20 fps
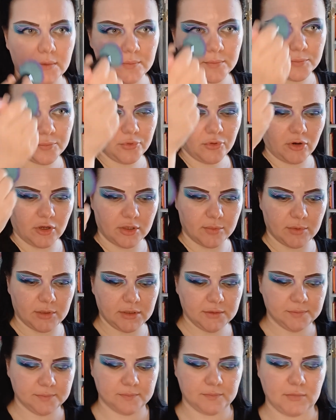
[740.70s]

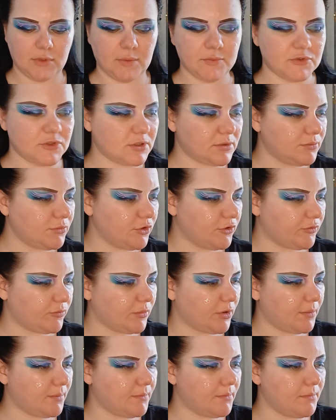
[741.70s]
primer. I'm just going to move
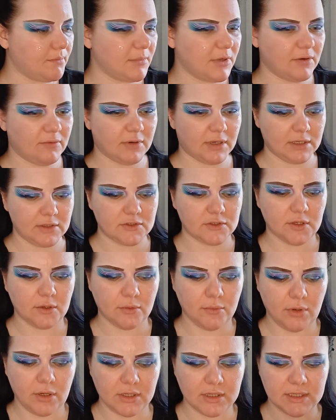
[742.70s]
my mirror
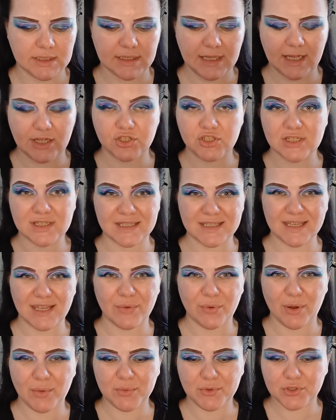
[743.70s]
so I can actually see
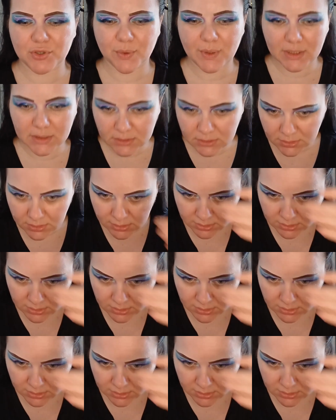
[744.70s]
what I'm doing.